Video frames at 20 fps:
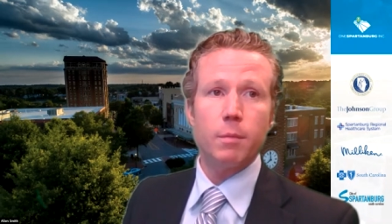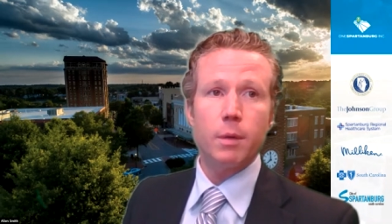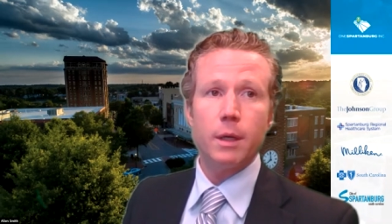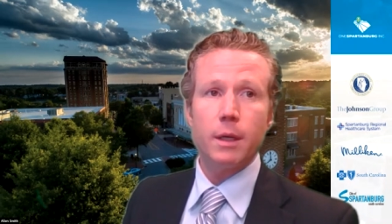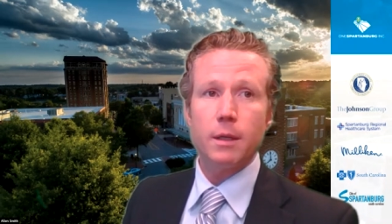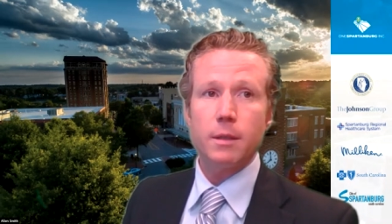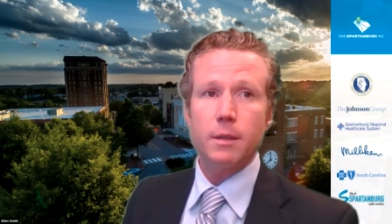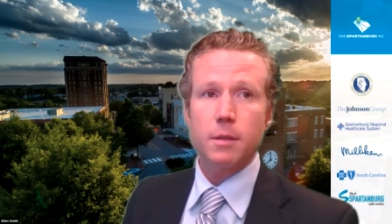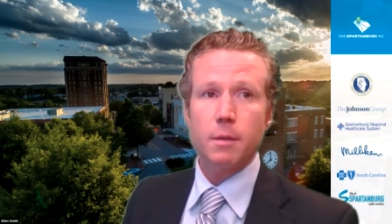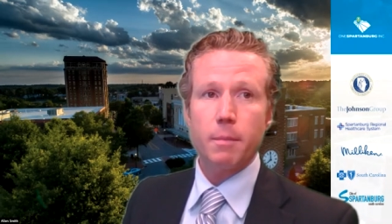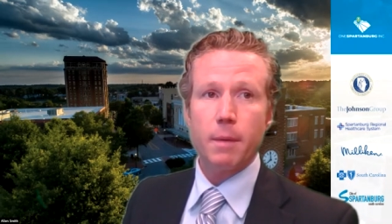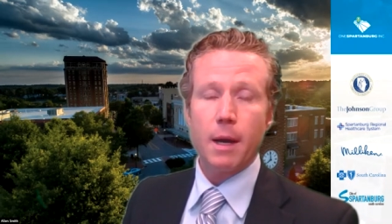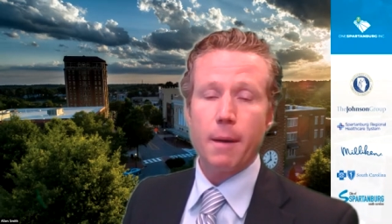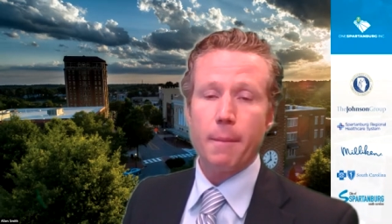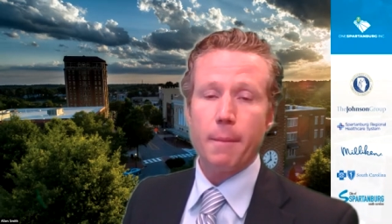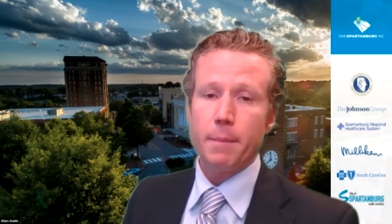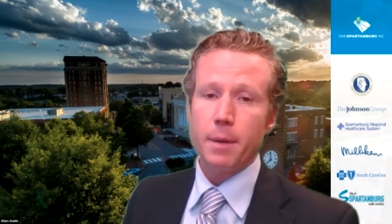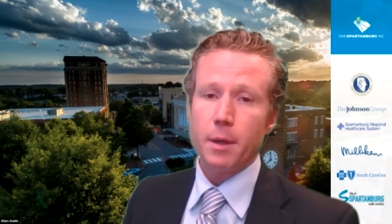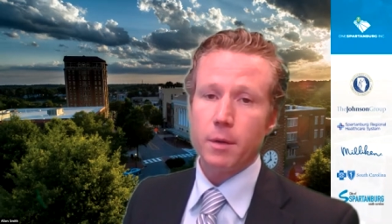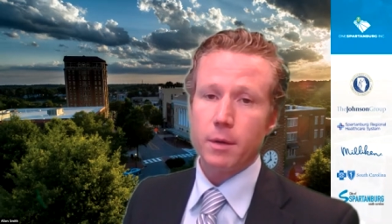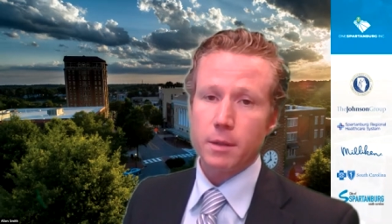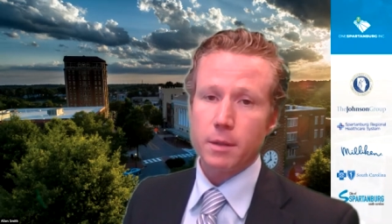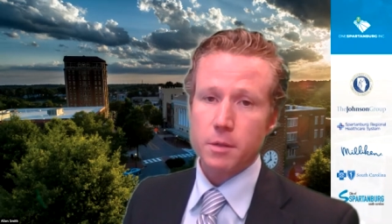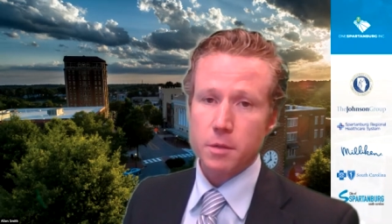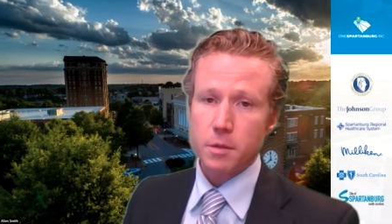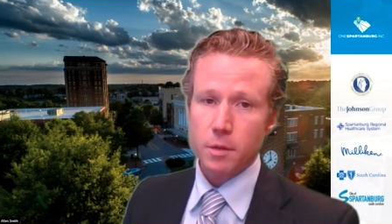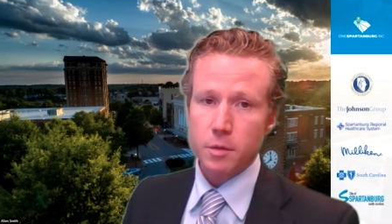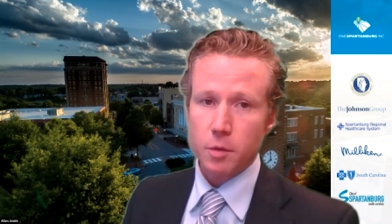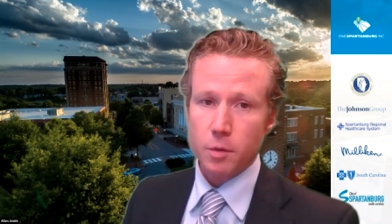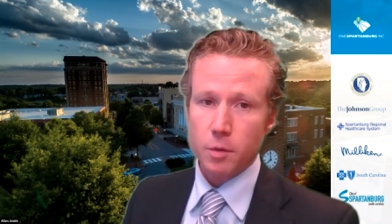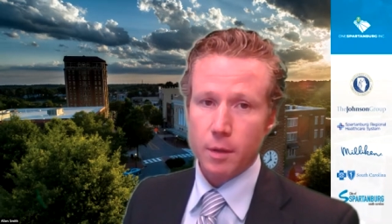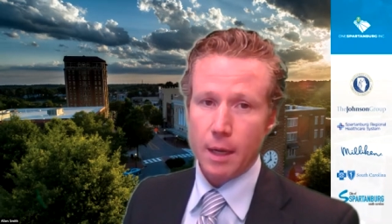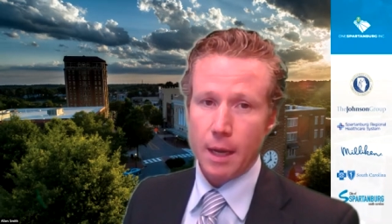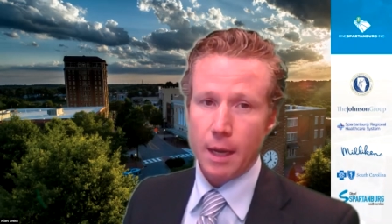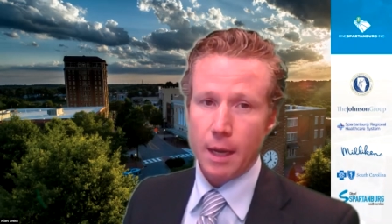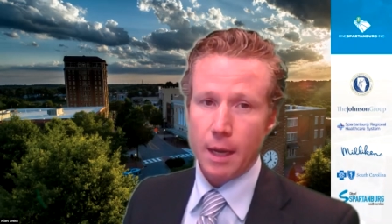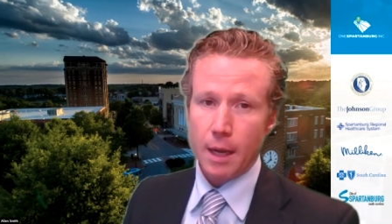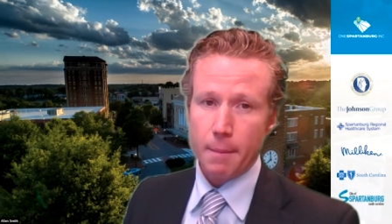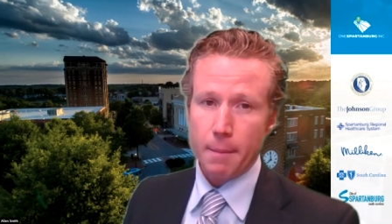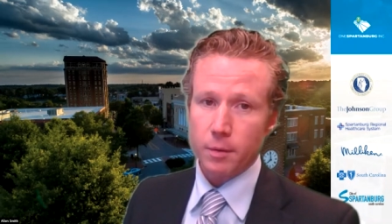but it's about building social
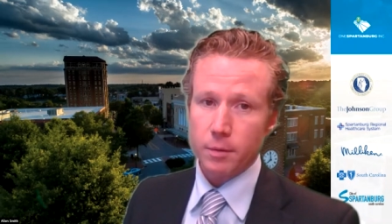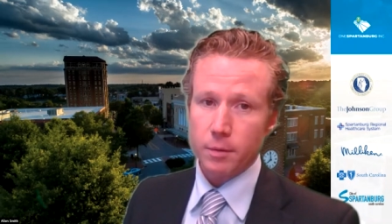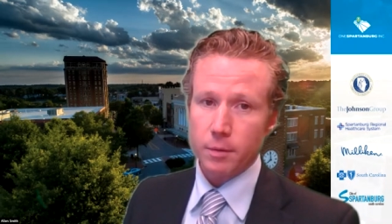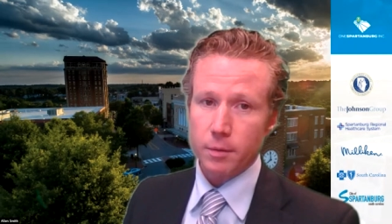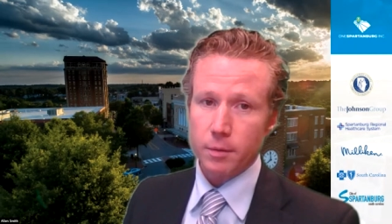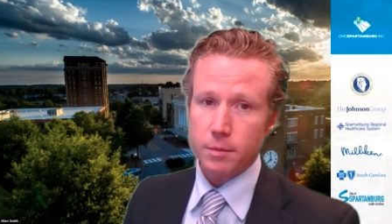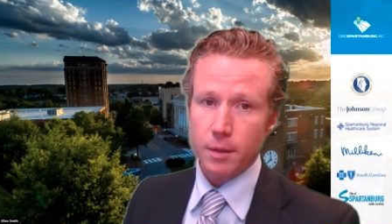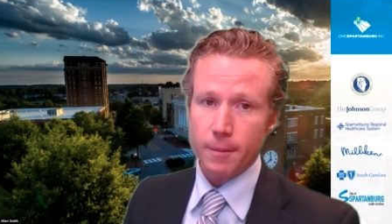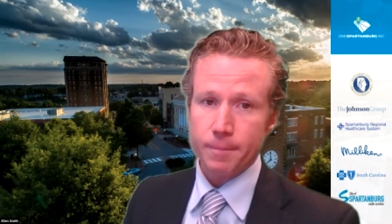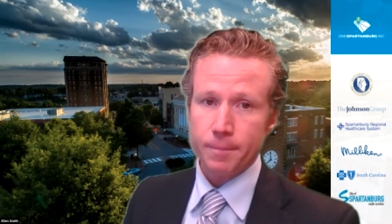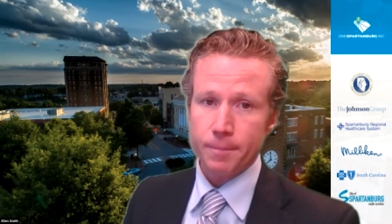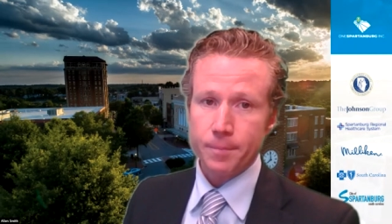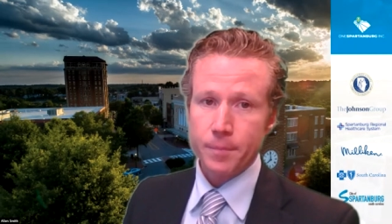capital too.